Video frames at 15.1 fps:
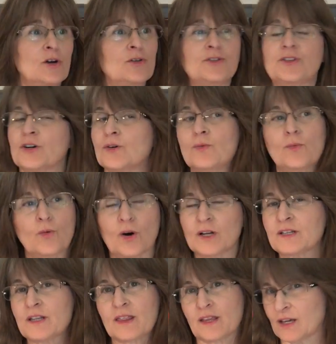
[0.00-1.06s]
who don't
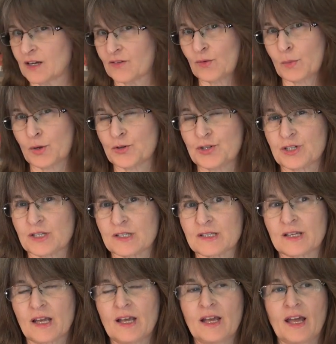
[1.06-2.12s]
want to think of
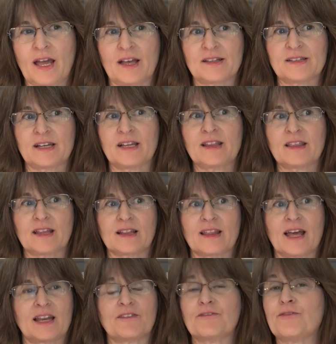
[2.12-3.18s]
emotions as anything
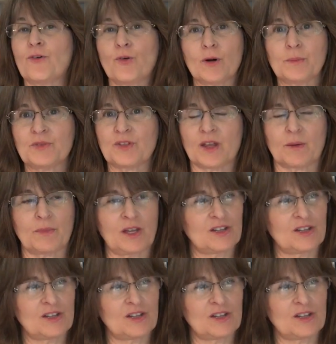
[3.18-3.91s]
that informs them.